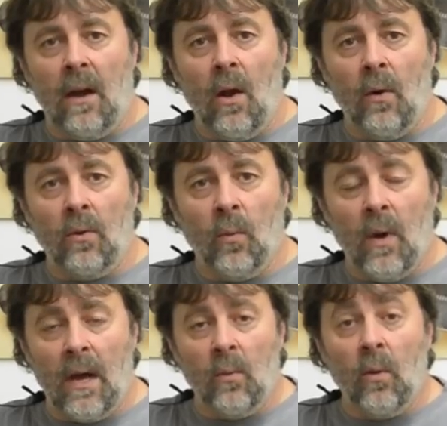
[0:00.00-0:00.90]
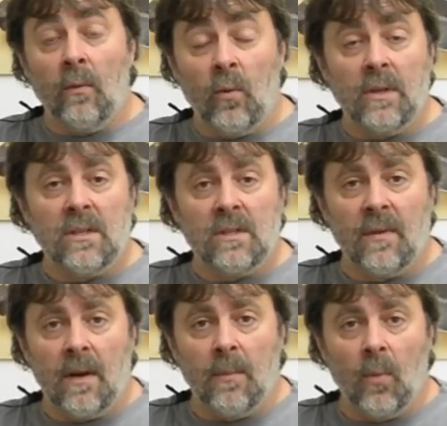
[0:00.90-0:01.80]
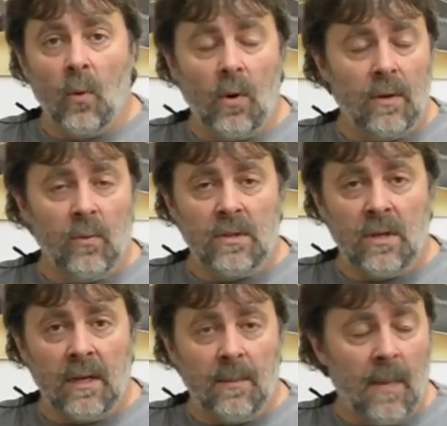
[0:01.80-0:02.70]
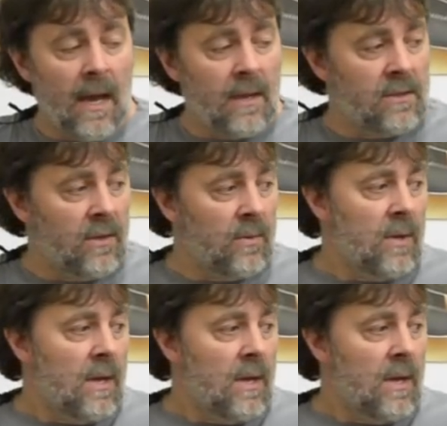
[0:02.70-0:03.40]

along the way, one of which is very important, which I'll get back to.